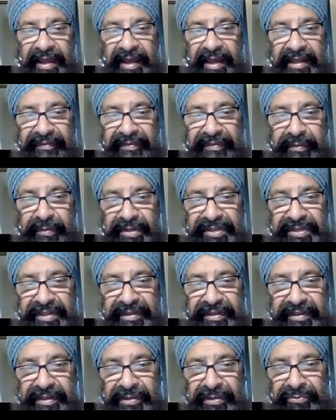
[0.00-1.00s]
And if you measure
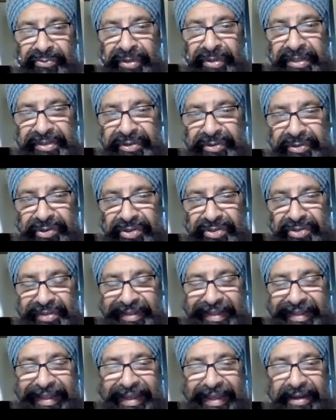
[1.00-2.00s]
the
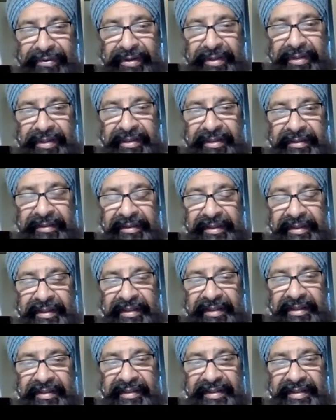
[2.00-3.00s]
retroglossal area,
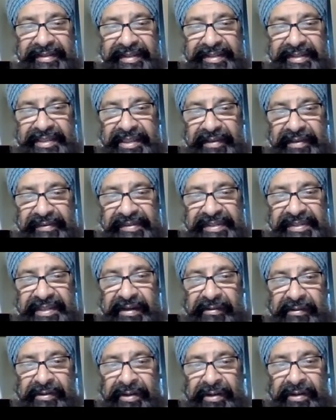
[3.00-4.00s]
that's the surface
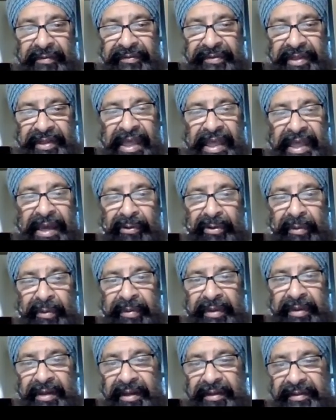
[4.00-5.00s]
area of the airway
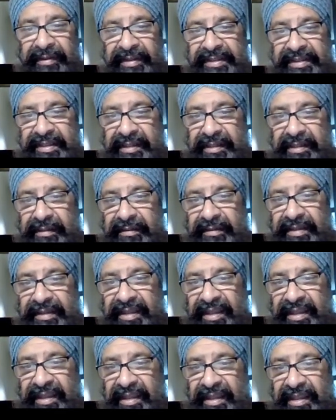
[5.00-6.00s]
behind the tongue,
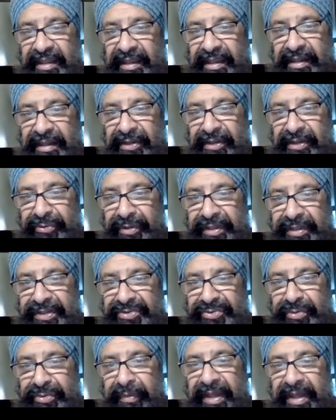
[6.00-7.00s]
it
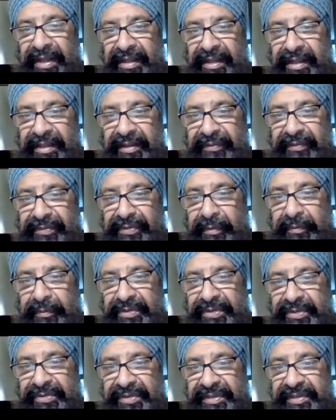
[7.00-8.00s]
increased dramatically from
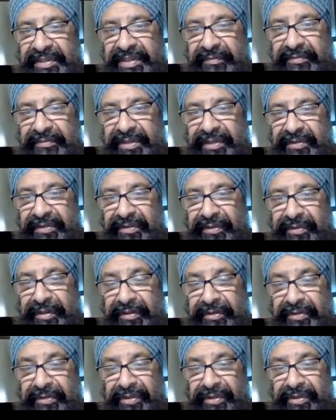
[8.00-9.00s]

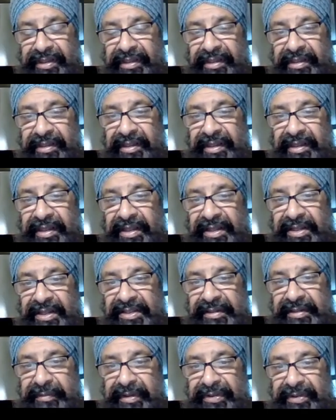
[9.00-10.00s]
273
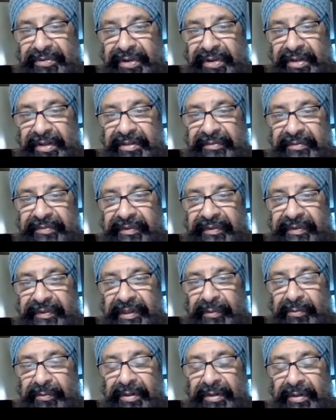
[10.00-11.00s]
to about
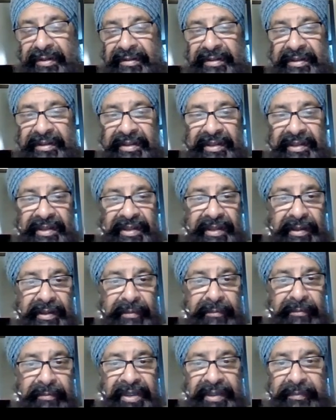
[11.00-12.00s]
351
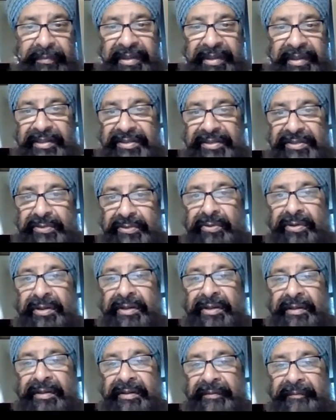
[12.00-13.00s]
millimeters
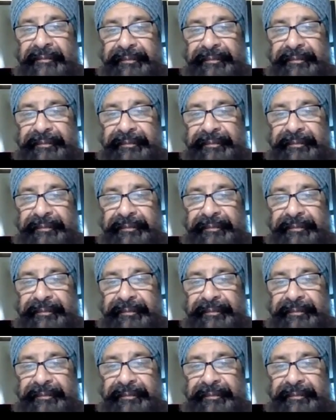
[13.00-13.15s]
squared.